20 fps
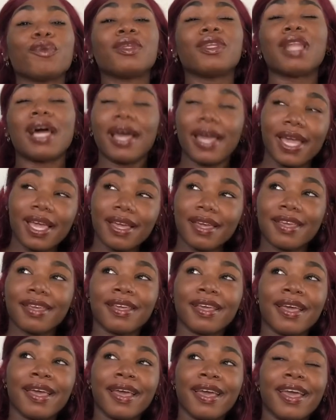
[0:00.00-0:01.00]
like,
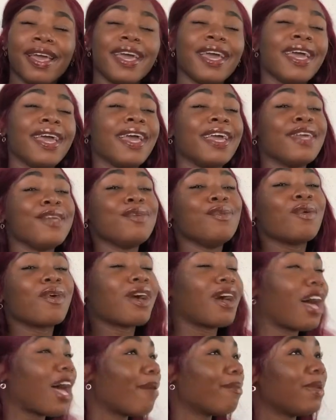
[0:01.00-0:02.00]
you
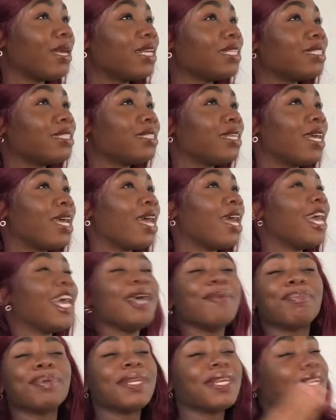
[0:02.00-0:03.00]
comment,
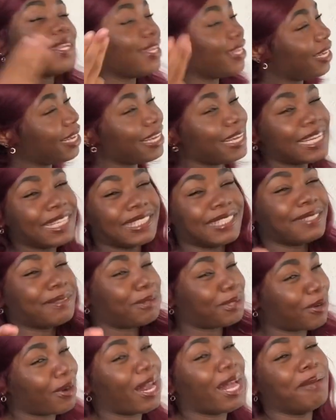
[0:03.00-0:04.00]
and please
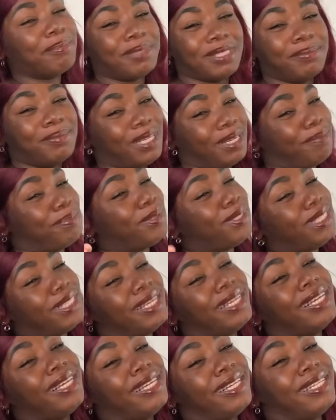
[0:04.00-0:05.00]
subscribe to me.
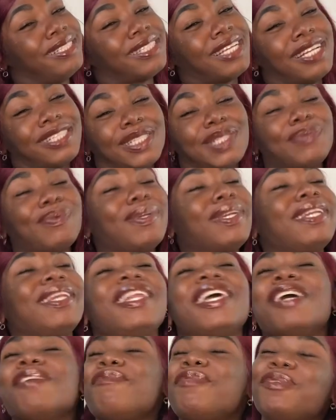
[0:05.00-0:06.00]
Please. I just want to
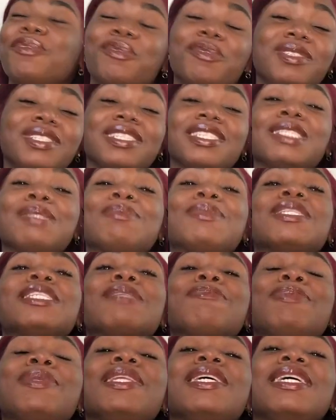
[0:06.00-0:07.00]
love you.
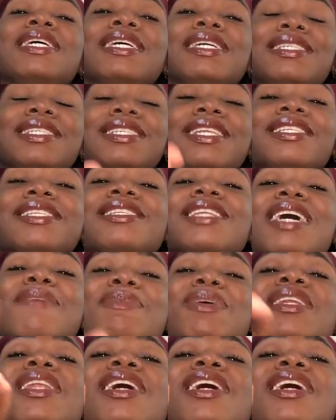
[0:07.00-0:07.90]
Just please. Just let me